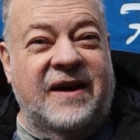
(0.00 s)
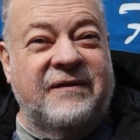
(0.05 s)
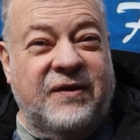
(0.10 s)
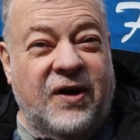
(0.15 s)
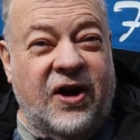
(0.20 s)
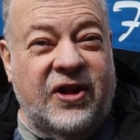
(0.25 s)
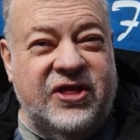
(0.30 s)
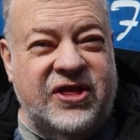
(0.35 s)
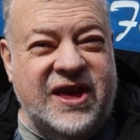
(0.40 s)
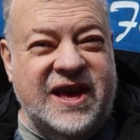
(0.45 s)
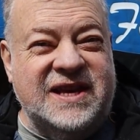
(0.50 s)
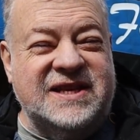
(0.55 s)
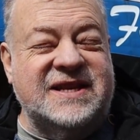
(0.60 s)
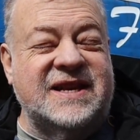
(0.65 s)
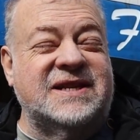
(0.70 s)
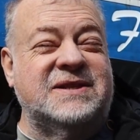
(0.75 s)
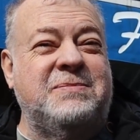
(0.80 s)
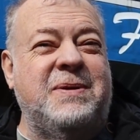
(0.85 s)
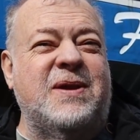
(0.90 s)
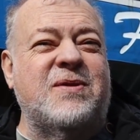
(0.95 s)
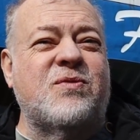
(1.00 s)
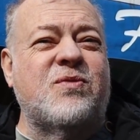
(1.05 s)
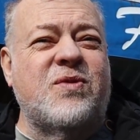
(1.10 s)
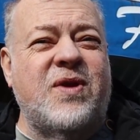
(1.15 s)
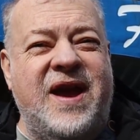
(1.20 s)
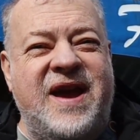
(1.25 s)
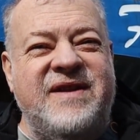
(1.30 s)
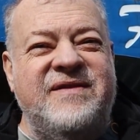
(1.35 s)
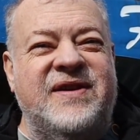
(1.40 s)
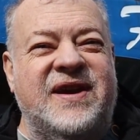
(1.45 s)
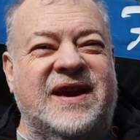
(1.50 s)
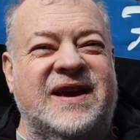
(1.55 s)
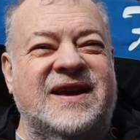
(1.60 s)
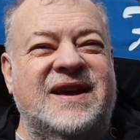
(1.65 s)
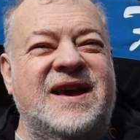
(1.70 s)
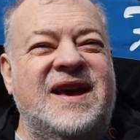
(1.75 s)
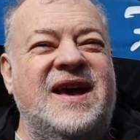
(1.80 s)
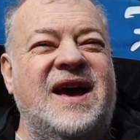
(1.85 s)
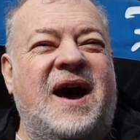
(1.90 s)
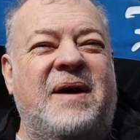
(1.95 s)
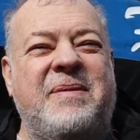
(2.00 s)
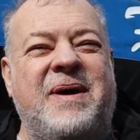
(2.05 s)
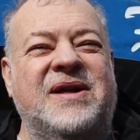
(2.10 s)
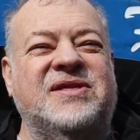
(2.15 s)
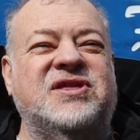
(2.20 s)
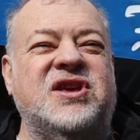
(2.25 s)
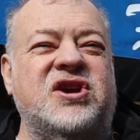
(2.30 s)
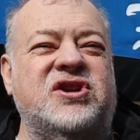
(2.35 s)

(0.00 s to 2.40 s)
of all things, has been raving about